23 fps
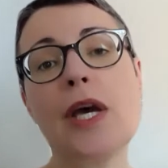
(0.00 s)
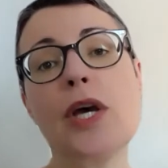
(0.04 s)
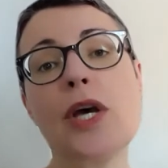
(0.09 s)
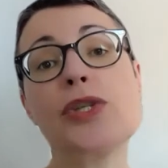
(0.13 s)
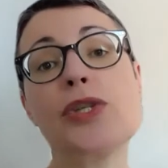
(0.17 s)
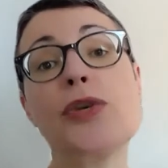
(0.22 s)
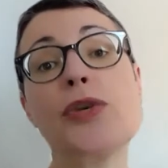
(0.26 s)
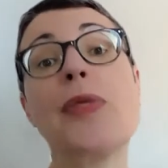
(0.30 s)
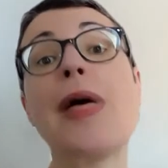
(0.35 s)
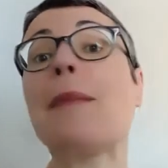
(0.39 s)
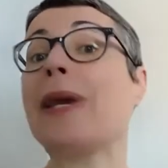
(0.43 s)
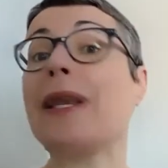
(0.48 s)

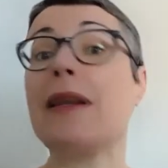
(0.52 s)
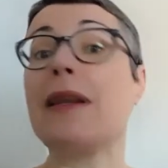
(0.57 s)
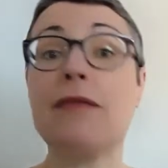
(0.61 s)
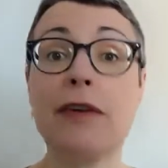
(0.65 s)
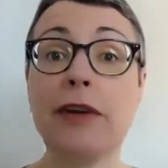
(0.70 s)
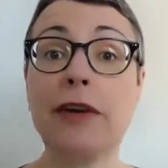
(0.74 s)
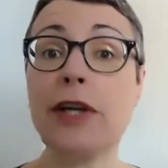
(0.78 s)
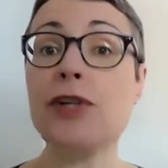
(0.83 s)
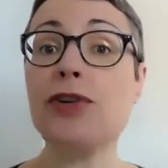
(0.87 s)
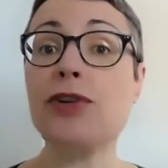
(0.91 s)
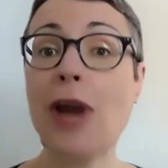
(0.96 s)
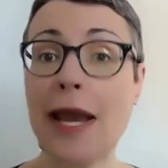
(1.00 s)
So that made it
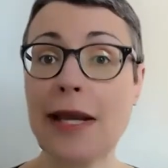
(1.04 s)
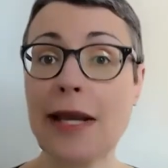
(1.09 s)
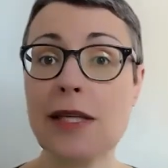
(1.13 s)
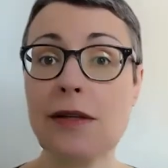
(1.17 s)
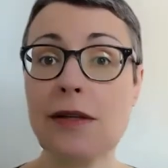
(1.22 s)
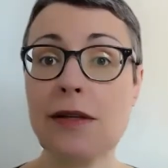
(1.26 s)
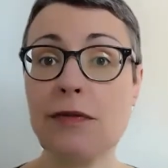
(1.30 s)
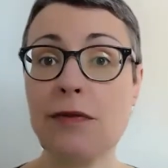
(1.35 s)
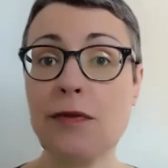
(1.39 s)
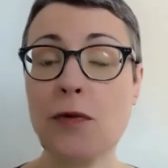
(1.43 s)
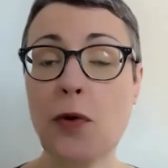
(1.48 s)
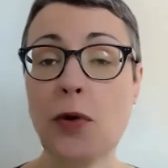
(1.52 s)
very
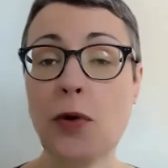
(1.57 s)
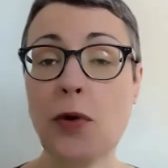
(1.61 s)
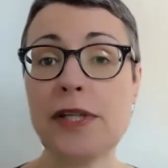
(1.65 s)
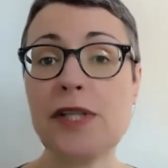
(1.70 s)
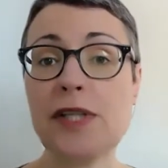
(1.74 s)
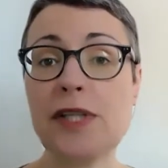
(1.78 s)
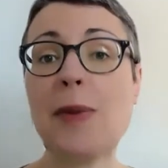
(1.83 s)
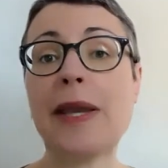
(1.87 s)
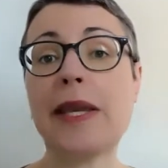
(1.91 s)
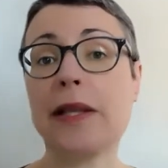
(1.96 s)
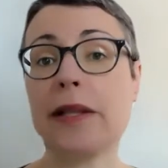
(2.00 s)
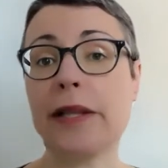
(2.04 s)
attractive for
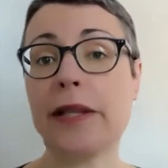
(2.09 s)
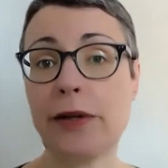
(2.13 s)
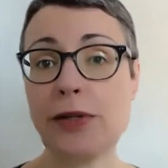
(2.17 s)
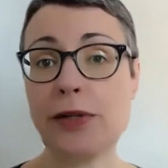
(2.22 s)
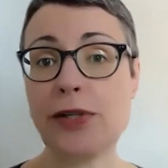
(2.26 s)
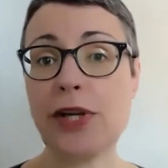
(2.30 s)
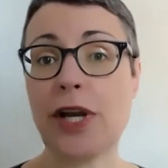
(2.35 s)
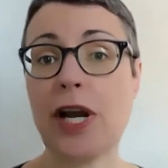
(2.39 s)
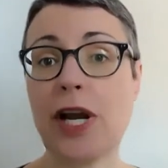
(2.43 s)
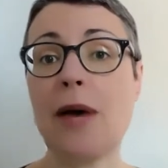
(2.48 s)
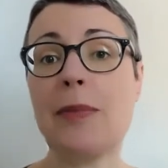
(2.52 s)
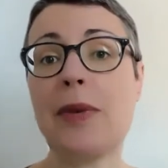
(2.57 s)
speculators
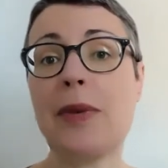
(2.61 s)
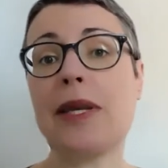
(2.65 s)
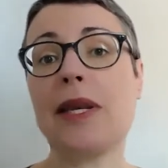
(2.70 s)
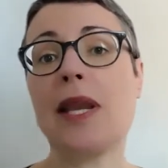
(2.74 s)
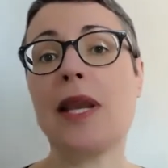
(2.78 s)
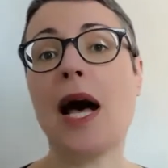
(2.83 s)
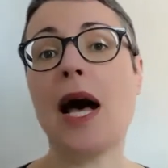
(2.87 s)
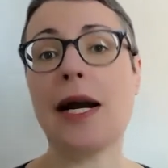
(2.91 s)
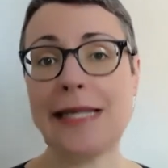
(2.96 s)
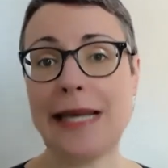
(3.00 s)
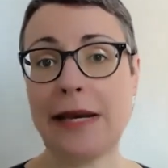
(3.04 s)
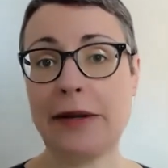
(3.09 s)
to come in,
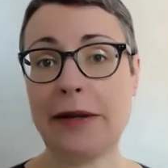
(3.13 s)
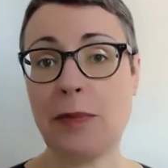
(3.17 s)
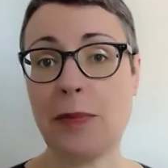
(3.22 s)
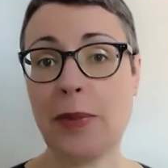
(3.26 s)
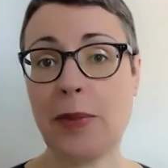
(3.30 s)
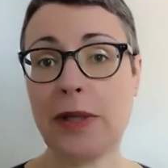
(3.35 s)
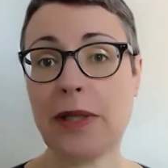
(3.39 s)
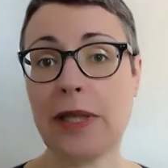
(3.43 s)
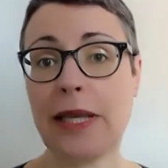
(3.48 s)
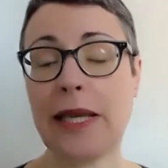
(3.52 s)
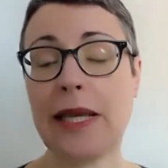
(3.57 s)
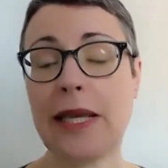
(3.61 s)
knock down a
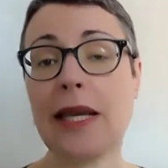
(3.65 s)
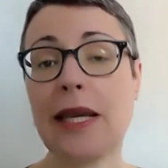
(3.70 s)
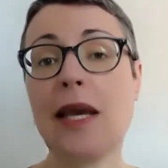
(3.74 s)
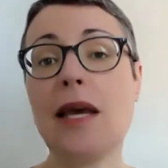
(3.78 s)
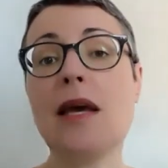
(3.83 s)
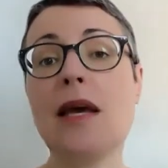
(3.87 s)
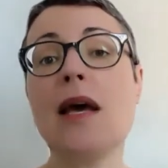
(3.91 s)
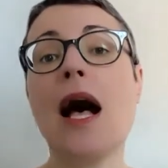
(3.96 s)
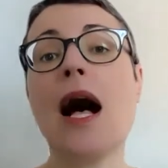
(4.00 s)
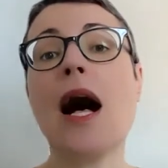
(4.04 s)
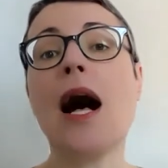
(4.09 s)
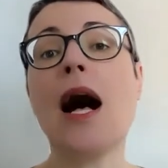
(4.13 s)
building,
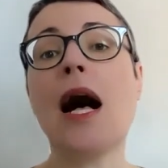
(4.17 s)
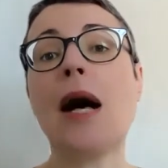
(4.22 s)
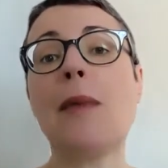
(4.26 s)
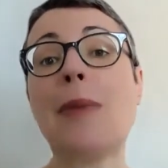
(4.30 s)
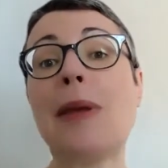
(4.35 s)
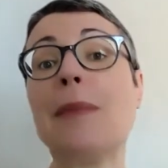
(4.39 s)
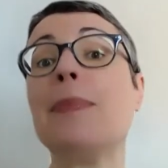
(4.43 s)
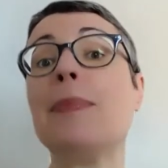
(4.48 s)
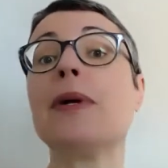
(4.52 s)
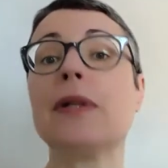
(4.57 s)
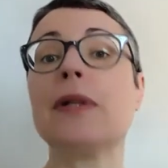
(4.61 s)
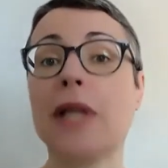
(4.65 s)

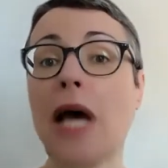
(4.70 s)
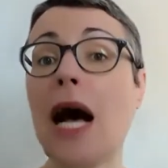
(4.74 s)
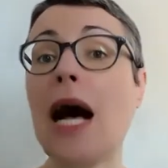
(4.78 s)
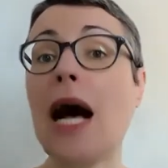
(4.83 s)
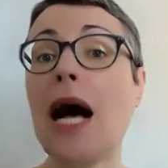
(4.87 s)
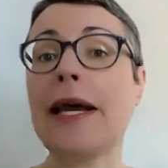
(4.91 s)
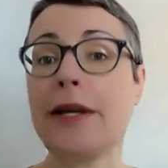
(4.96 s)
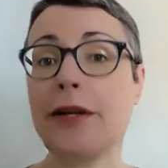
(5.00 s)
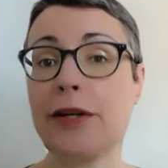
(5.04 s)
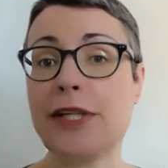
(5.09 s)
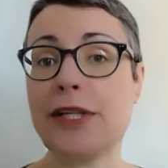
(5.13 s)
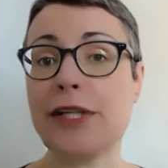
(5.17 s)
and build a
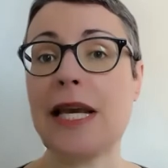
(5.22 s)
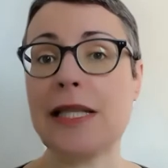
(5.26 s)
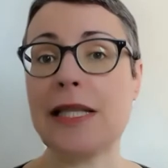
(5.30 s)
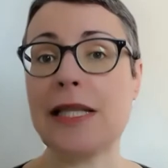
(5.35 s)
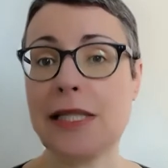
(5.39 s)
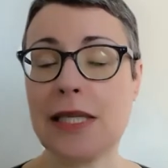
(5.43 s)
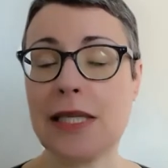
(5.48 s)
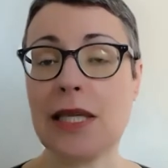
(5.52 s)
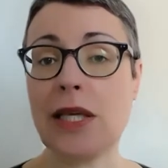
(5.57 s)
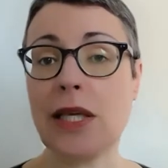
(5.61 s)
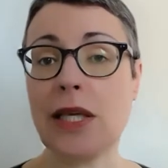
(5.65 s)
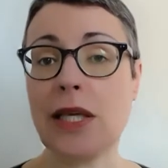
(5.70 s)
higher
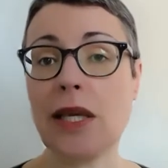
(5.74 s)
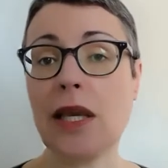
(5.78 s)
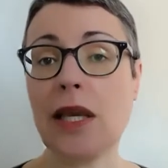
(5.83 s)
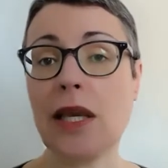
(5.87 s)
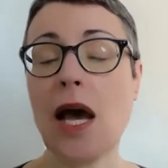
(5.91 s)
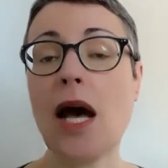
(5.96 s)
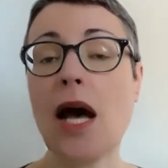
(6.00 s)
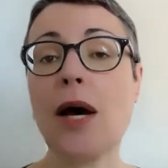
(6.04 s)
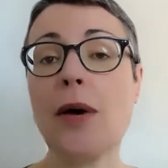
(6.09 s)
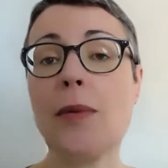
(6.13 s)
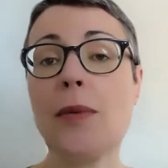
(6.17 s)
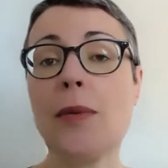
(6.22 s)
density
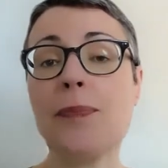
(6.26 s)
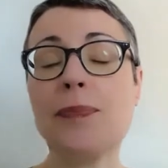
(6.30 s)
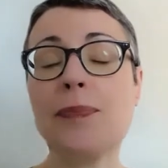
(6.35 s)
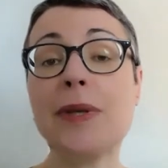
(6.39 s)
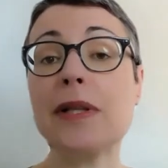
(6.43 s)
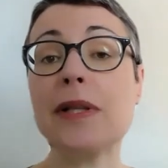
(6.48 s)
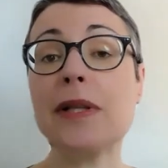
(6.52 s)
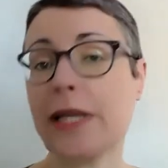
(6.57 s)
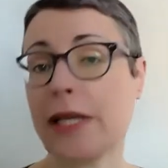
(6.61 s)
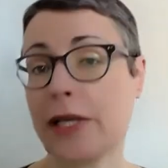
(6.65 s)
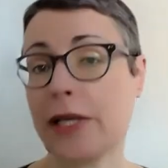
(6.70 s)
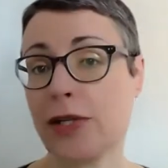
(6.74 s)

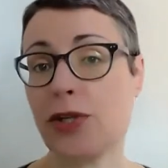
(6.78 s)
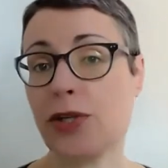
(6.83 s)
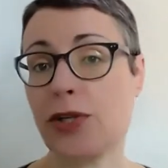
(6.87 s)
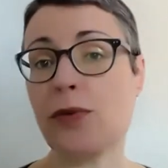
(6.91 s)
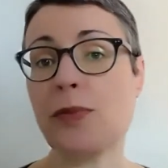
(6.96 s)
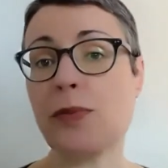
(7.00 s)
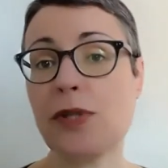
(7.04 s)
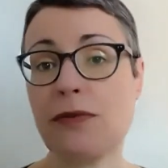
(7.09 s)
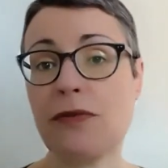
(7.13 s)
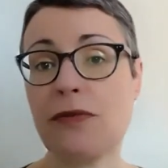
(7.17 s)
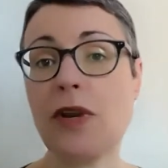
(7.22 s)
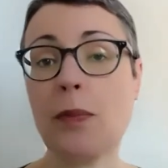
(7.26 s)
building in
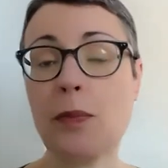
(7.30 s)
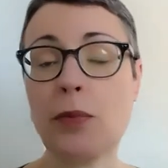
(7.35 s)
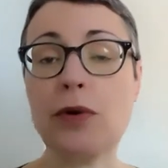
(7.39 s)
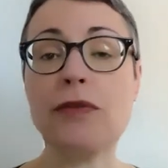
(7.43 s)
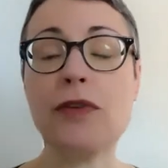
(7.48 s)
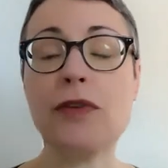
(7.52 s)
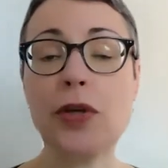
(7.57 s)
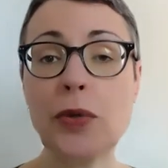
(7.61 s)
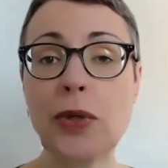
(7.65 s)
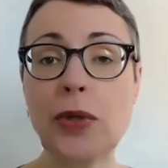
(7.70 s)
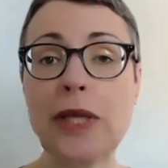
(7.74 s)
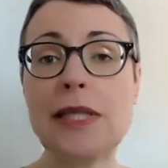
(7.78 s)
terms of number
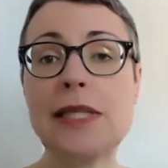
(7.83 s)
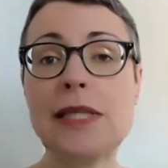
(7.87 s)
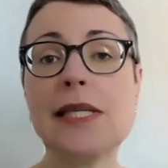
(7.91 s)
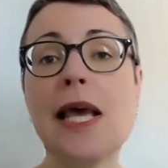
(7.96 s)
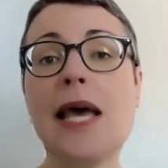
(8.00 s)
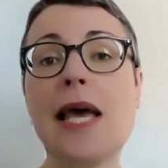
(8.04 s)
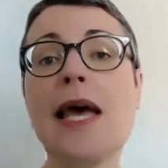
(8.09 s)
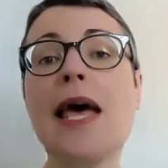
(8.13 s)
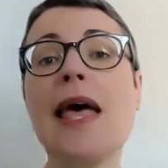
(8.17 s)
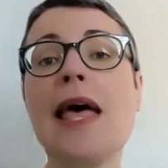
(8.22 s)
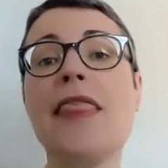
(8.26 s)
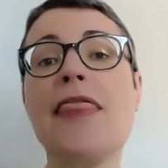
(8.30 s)
of units
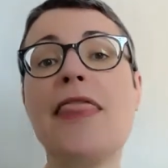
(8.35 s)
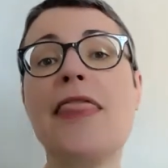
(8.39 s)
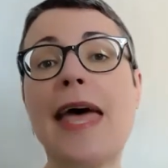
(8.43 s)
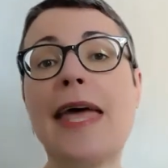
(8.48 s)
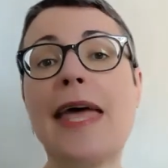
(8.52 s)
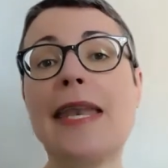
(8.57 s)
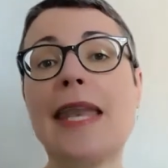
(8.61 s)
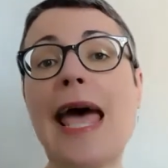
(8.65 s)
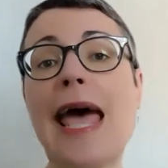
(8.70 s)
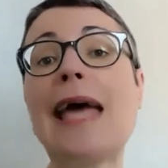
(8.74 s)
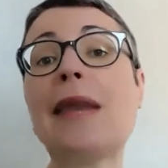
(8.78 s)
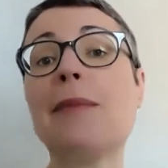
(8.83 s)

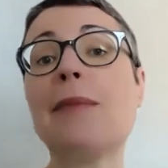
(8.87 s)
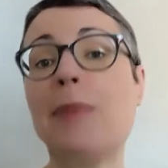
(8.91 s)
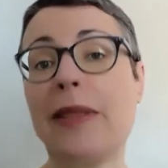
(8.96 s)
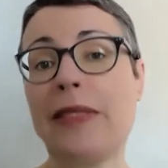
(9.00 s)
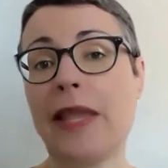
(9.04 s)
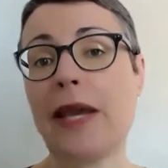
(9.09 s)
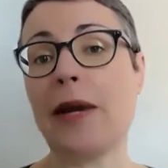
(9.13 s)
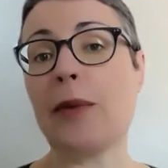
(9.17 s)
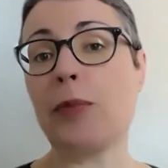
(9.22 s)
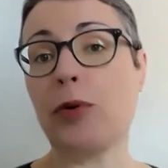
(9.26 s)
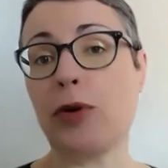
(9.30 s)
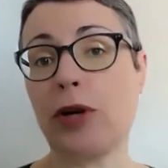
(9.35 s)
than had been
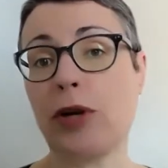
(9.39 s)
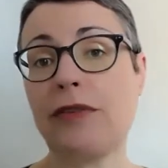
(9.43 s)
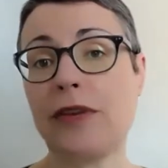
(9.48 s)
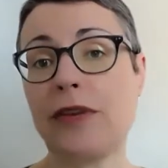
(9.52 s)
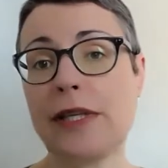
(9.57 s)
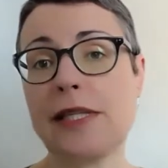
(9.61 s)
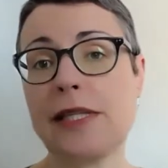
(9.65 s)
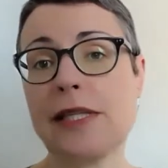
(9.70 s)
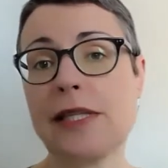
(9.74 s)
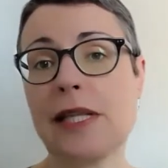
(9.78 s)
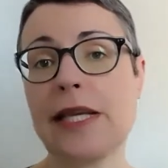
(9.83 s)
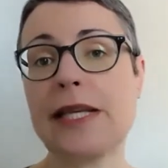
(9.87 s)
there
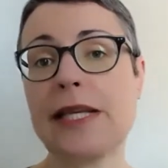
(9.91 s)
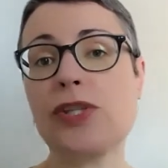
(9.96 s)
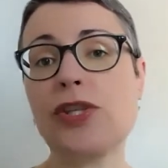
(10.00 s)
previously.